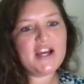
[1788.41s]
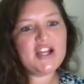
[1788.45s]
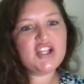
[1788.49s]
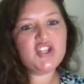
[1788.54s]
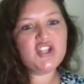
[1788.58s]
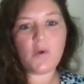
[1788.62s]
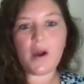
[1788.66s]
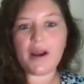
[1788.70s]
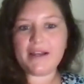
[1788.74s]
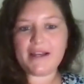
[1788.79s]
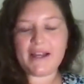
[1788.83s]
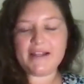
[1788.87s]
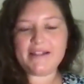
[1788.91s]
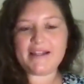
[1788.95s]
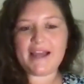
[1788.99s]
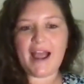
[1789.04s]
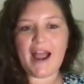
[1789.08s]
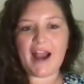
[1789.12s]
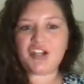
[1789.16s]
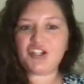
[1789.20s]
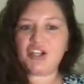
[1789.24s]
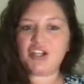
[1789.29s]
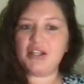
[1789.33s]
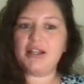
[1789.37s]
do I need to
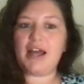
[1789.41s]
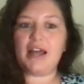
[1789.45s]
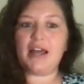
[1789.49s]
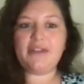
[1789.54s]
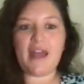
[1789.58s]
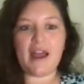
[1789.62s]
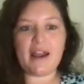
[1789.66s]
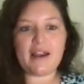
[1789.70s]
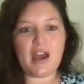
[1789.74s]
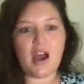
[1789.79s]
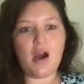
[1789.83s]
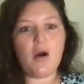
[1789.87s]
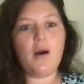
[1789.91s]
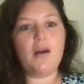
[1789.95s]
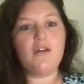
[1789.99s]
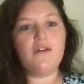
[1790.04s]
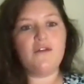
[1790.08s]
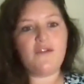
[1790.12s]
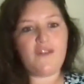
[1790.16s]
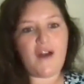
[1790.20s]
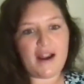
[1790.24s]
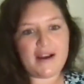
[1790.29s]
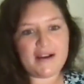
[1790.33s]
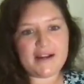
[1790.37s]
actually let that go
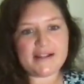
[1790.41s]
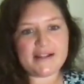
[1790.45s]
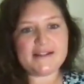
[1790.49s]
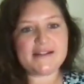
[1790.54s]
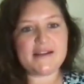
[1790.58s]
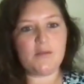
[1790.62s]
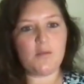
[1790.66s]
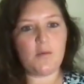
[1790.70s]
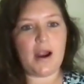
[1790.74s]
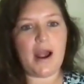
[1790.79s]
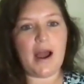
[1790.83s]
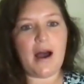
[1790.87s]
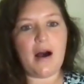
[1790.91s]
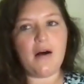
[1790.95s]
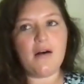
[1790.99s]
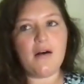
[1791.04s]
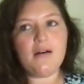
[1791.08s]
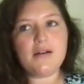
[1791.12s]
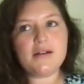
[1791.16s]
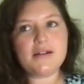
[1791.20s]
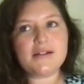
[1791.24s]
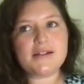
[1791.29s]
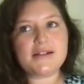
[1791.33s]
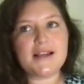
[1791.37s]
and find it somewhere
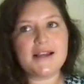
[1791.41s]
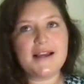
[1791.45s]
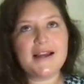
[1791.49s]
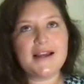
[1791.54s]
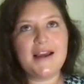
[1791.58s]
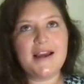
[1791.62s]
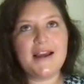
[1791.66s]
else?